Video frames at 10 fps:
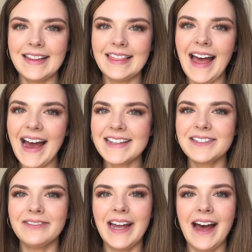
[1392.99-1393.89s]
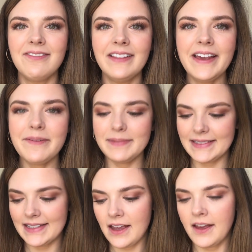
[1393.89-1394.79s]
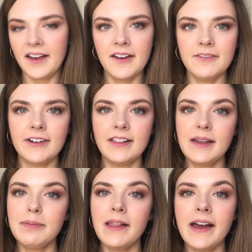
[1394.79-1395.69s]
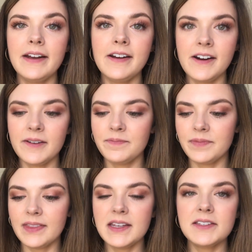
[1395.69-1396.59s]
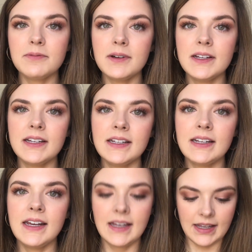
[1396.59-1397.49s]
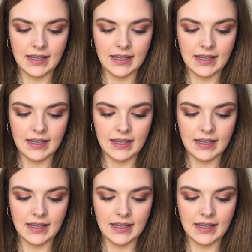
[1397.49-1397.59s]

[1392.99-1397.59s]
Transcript: Last, we have lips. For lip liner, this one,